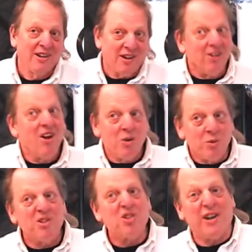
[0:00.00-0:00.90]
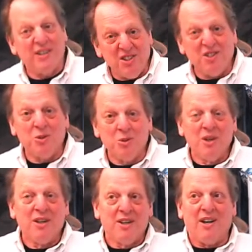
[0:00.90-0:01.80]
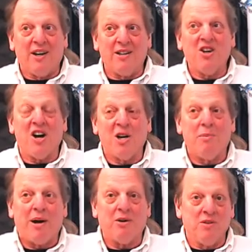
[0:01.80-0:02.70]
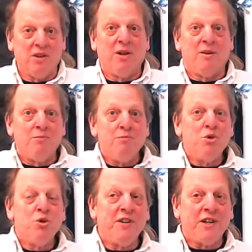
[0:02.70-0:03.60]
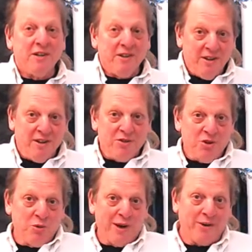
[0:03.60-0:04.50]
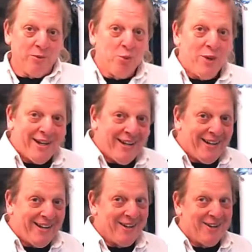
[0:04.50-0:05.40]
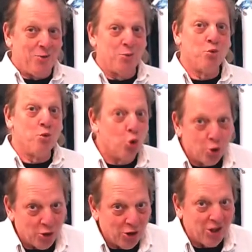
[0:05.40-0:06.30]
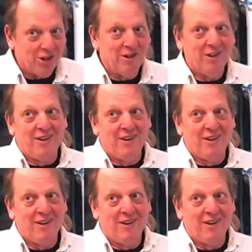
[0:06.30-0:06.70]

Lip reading: along with trying to talk about moving to a rural